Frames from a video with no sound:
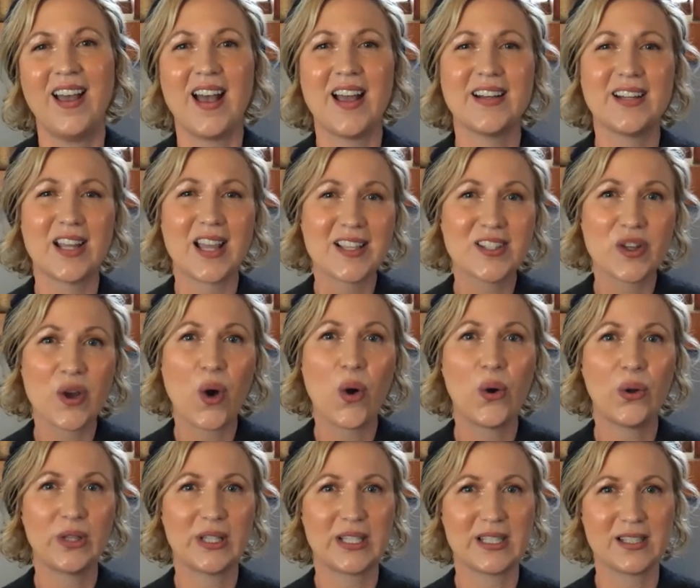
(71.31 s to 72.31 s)
And as a
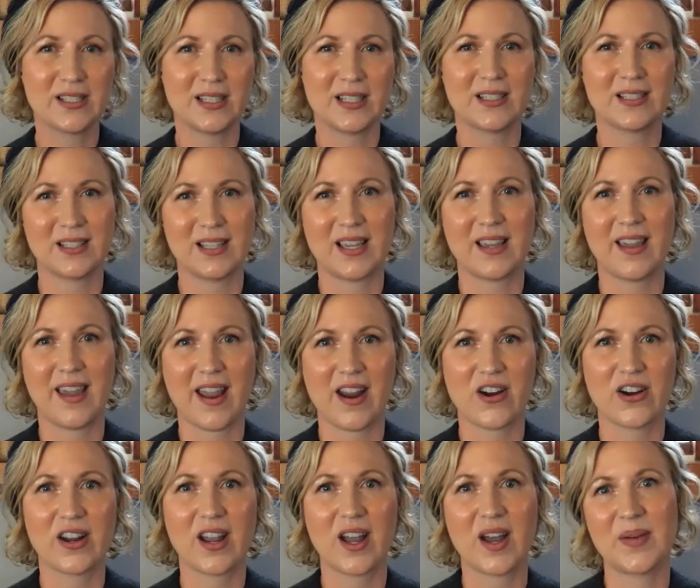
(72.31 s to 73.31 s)
holistic
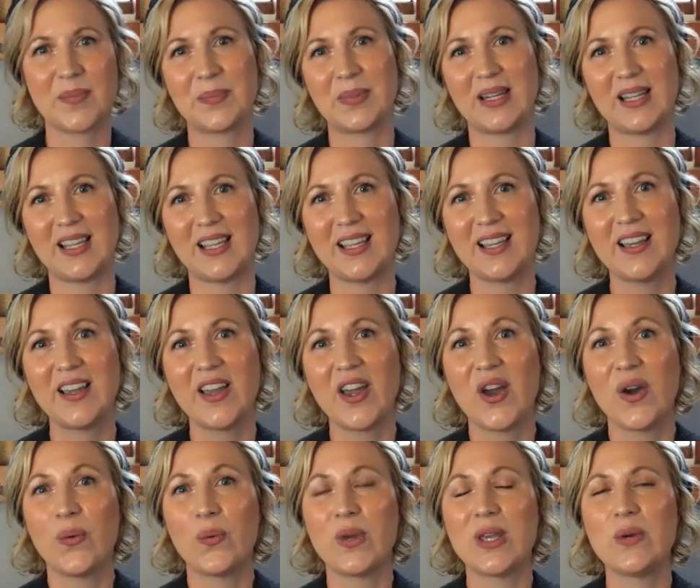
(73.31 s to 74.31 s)
skincare company,
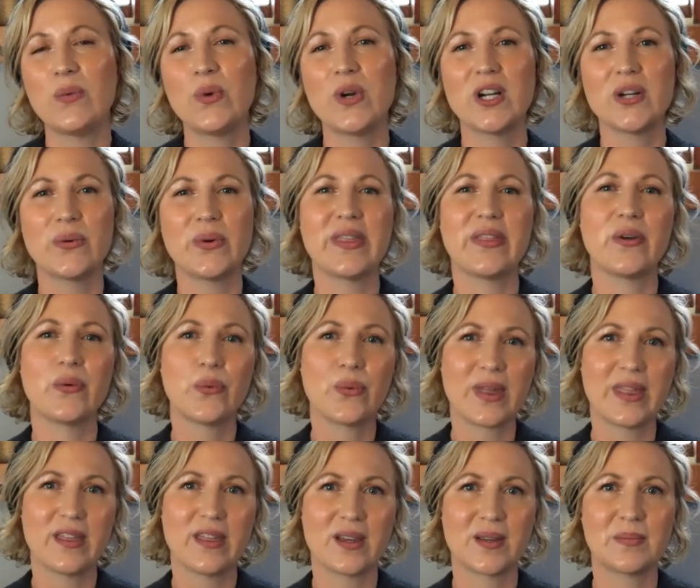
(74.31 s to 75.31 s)
we work with the
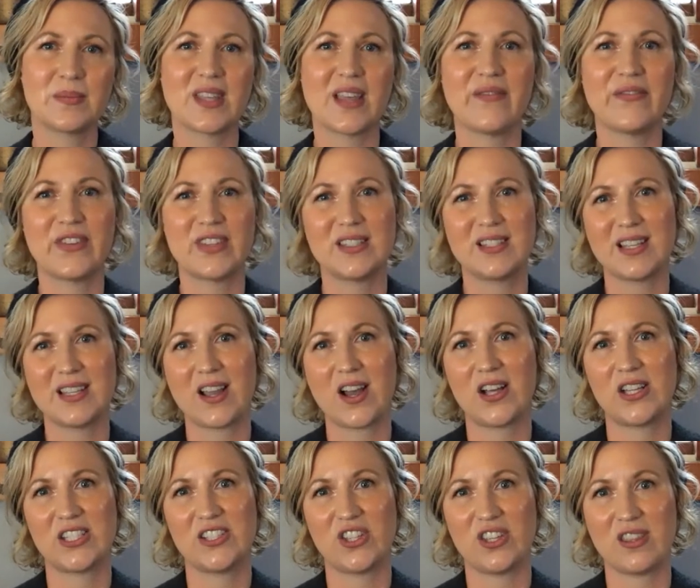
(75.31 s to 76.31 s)
rhythms and
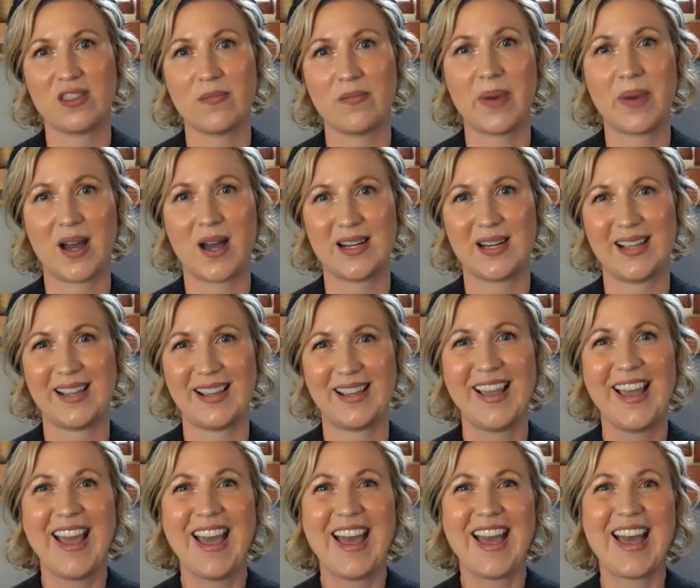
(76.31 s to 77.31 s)
physiology of the body.
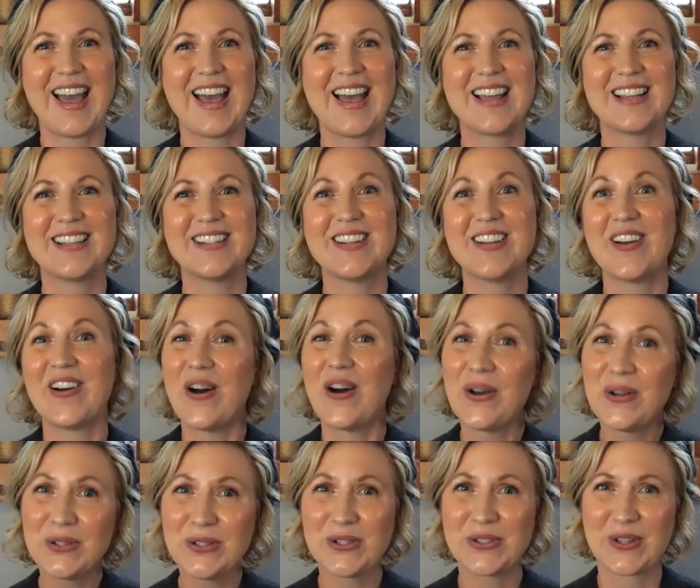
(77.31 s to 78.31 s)
And
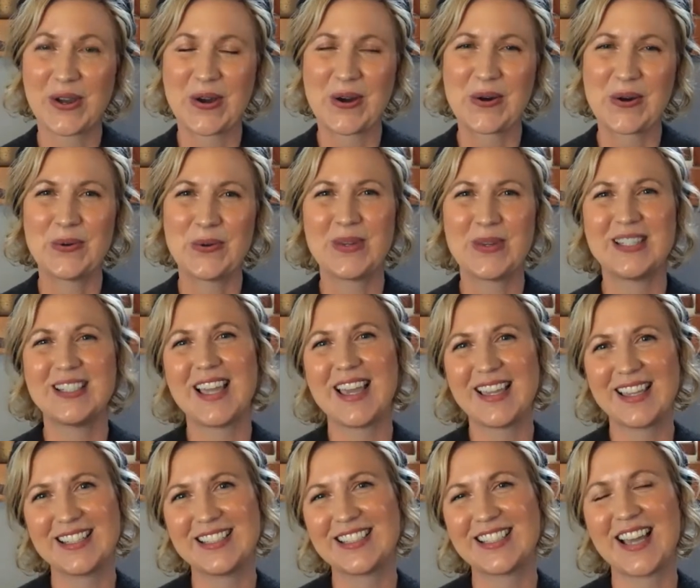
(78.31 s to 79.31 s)
also we
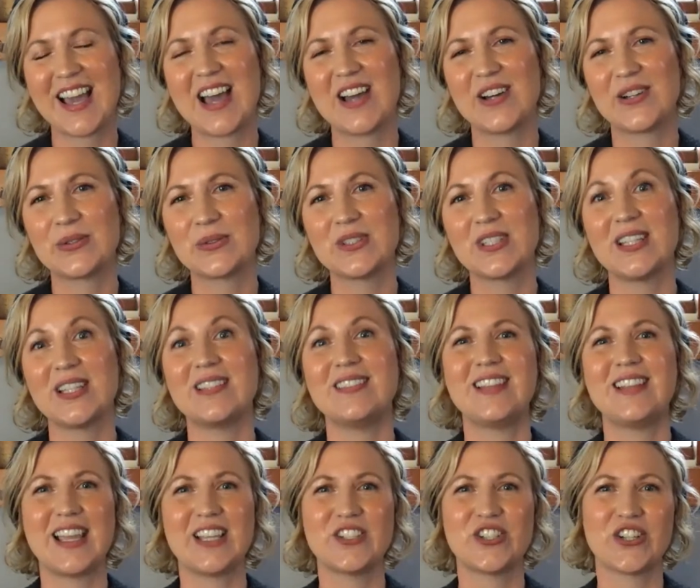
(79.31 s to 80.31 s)
take into account
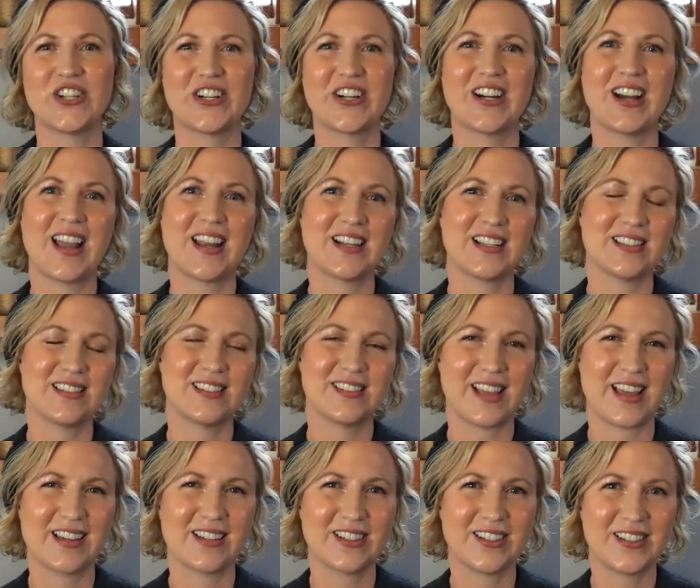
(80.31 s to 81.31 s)
nature and its
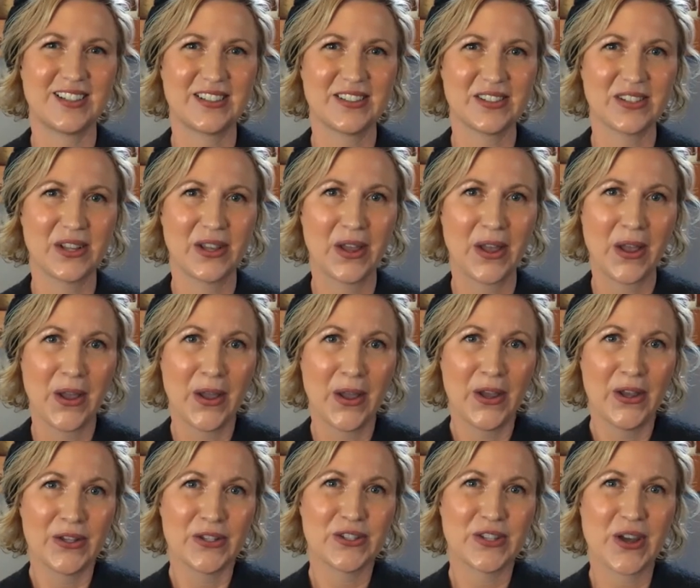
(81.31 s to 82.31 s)
cycles.
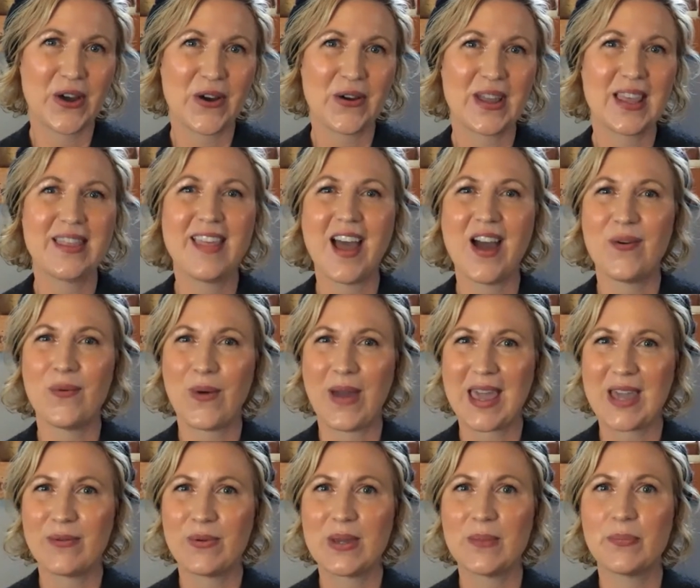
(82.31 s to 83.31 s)
So in that
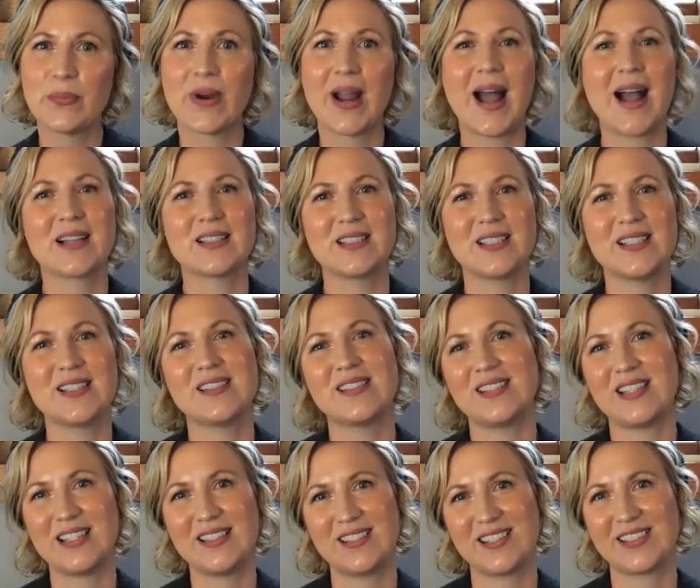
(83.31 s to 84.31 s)
way, we practice
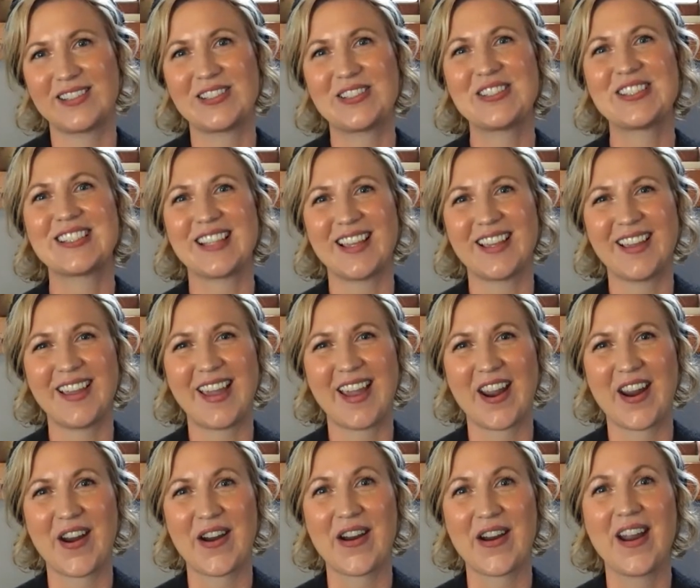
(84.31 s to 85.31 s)
seasonal
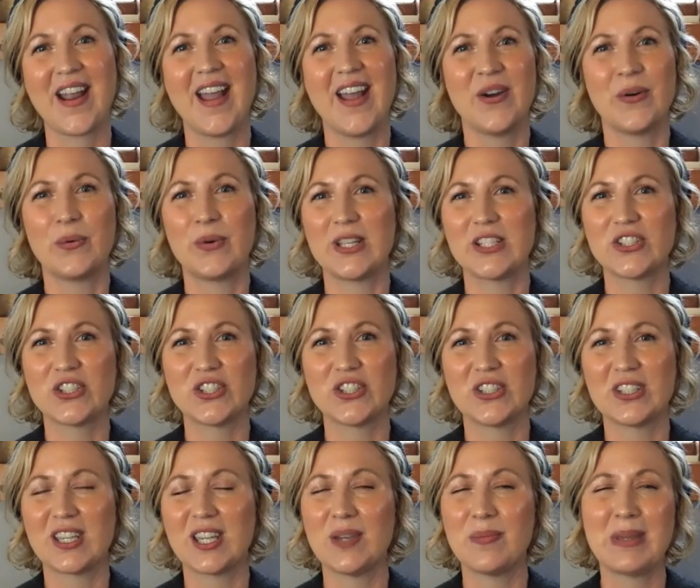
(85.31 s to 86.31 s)
skincare, which
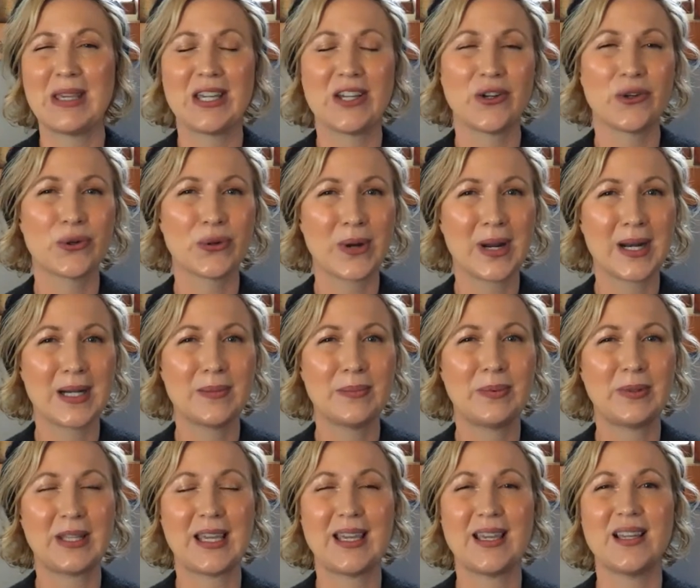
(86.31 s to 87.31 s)
can be
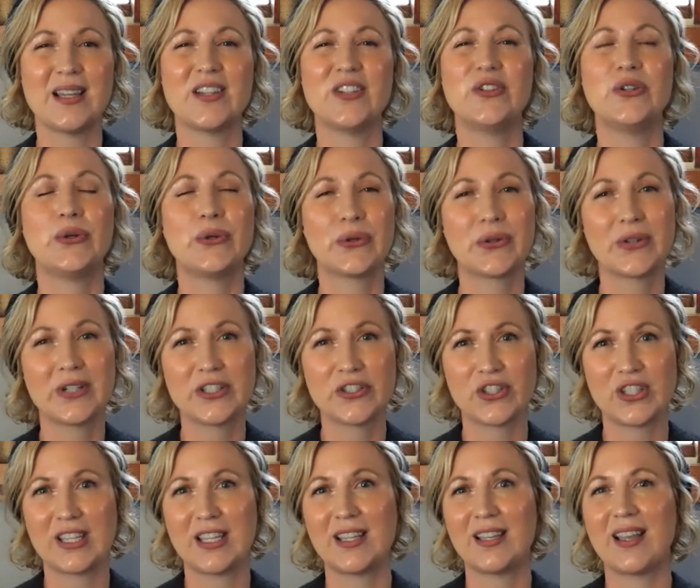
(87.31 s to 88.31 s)
incredibly
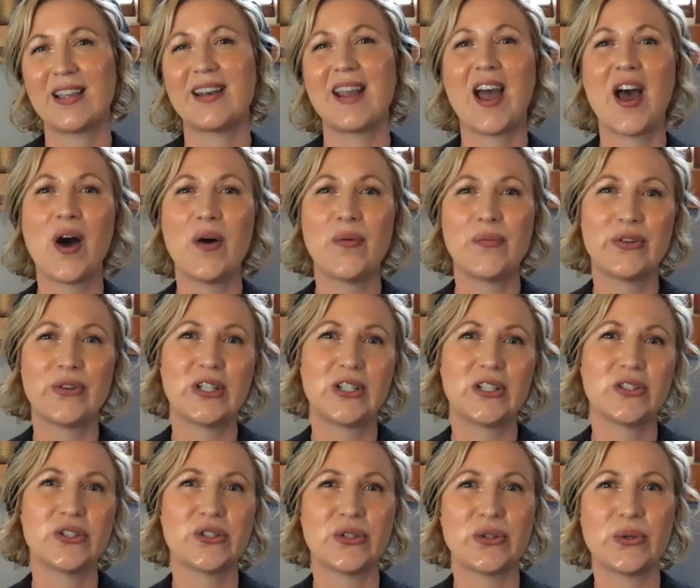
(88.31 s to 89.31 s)
nourishing and
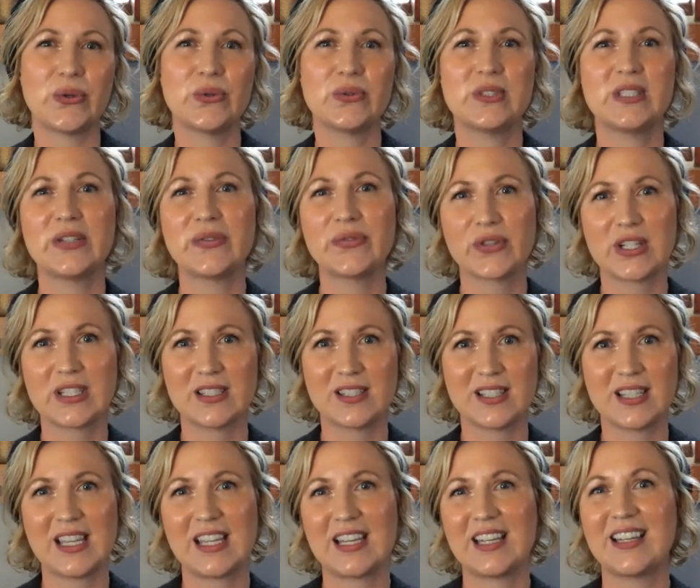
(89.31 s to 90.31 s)
helpful to different
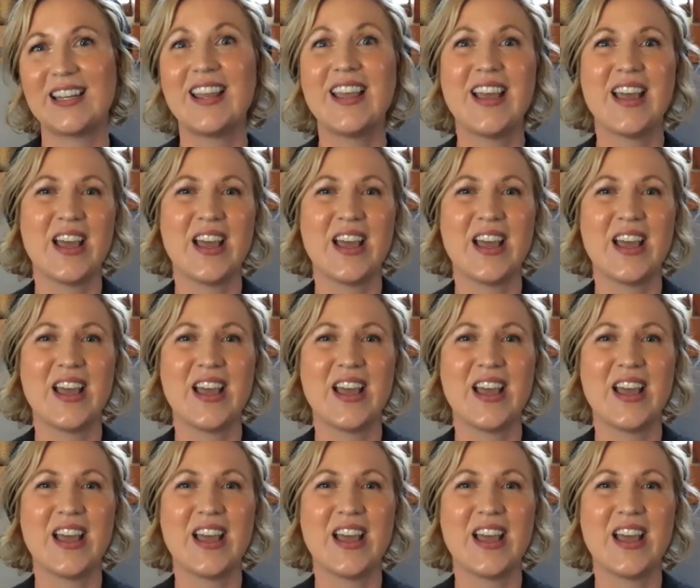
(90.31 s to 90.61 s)
skin